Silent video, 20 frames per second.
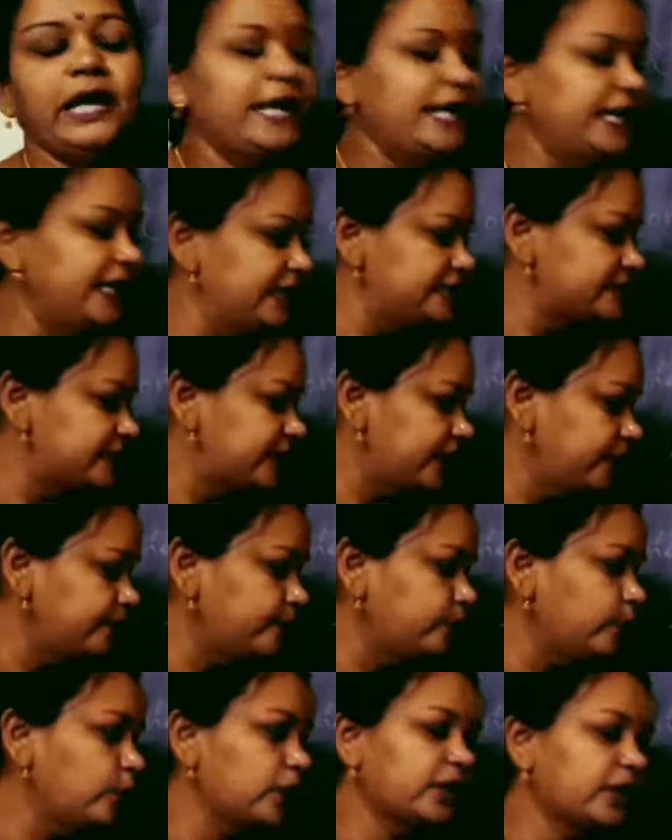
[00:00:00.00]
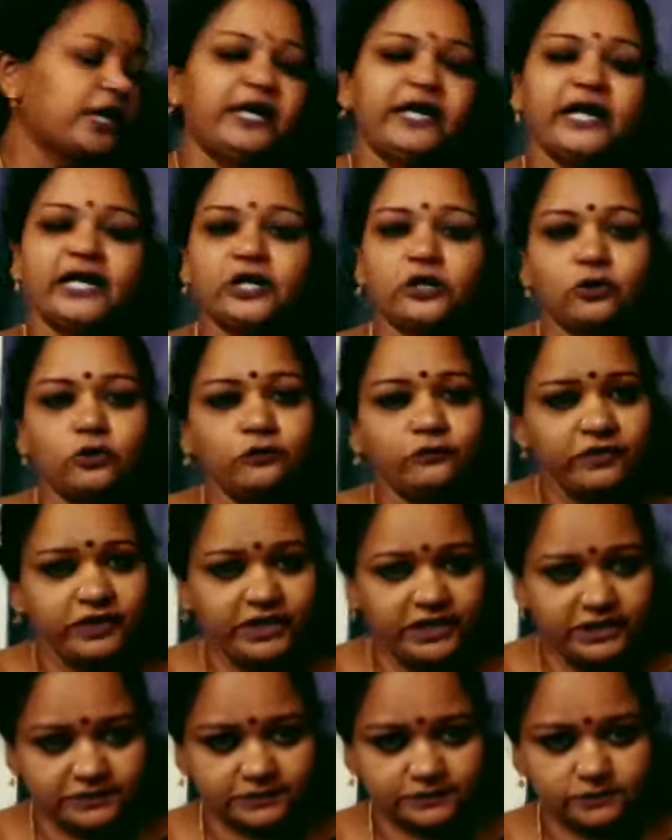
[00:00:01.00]
It is a poor conductor of
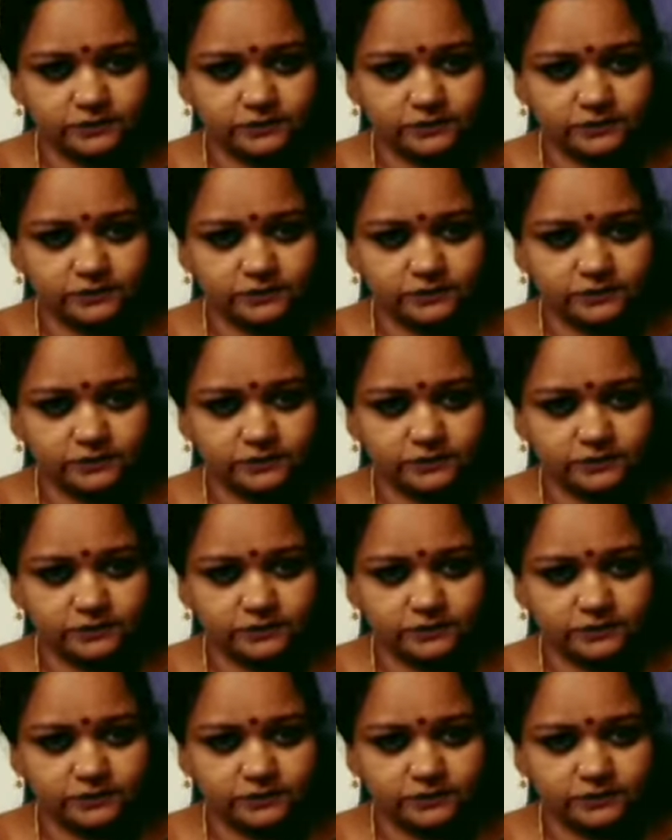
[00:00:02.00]
heat.